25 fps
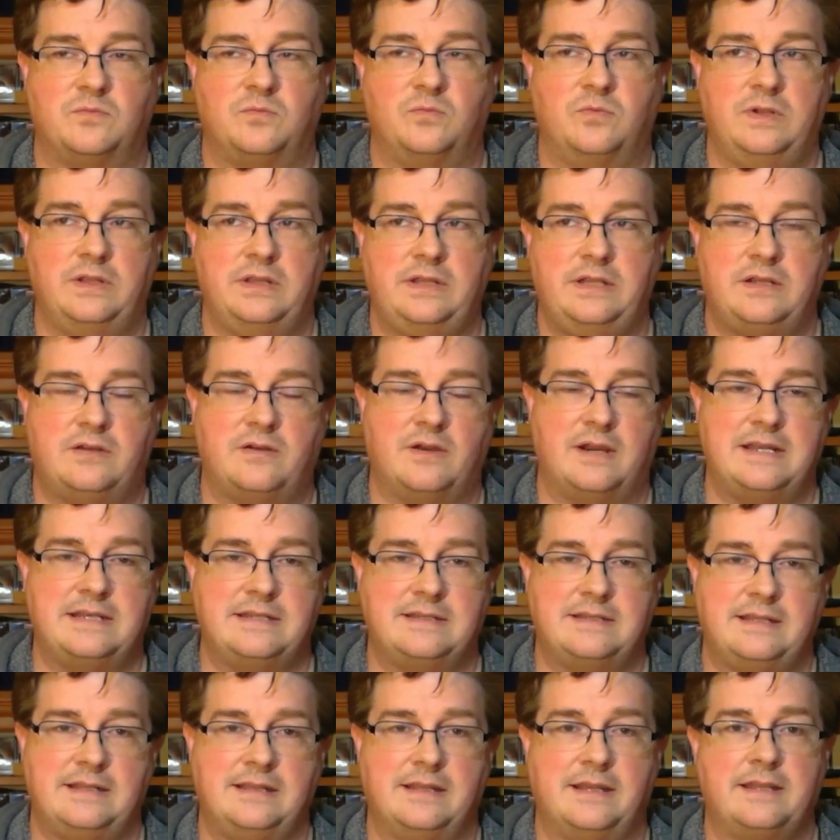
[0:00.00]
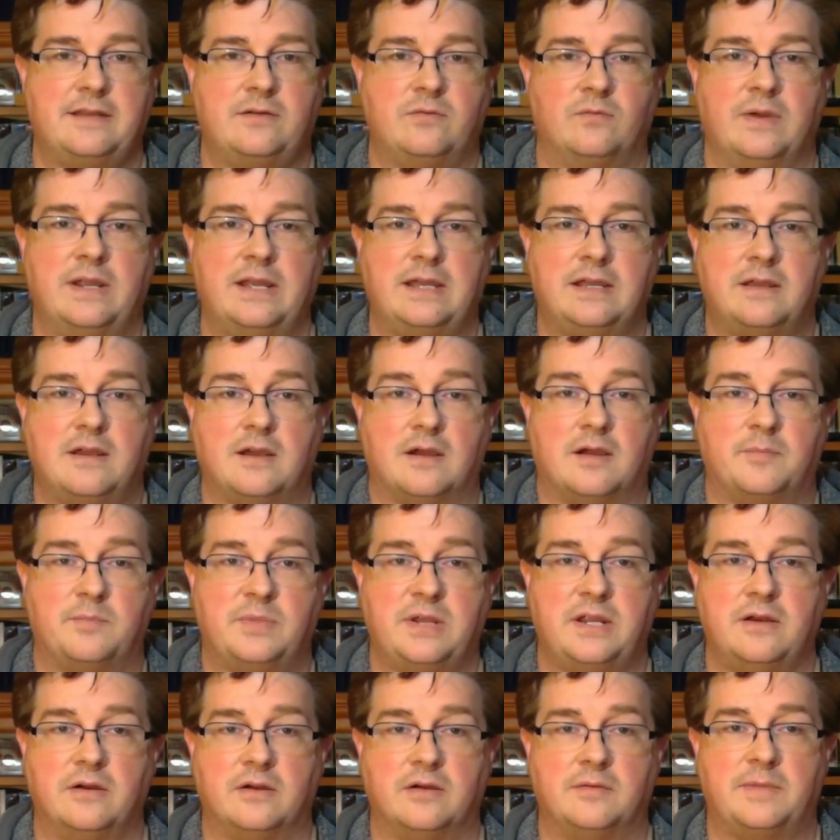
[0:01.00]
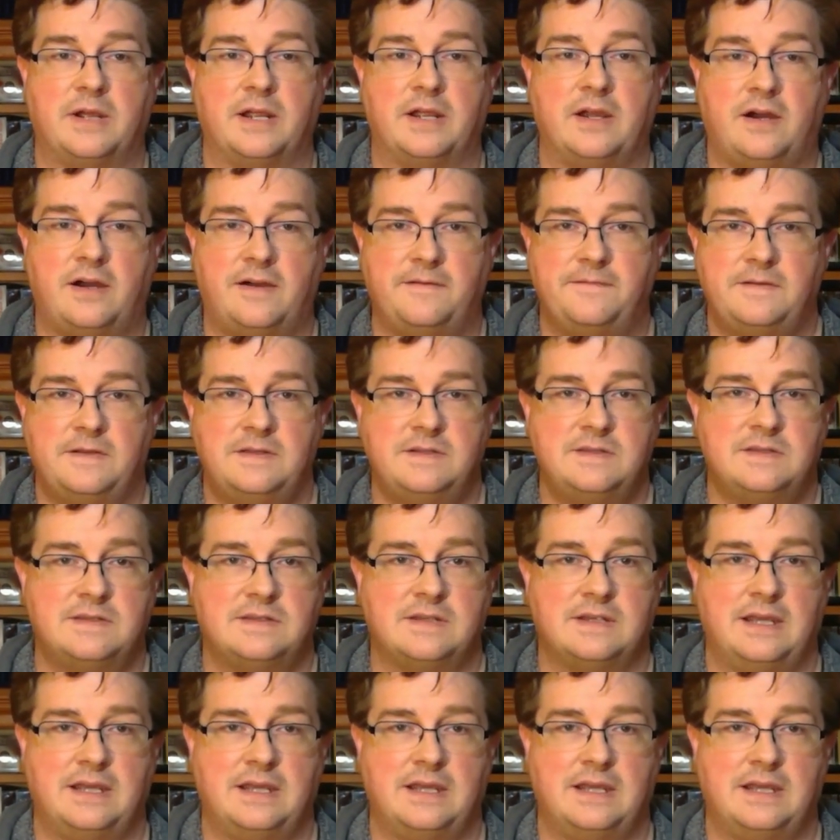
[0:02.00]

really crazy light rig up here in my office,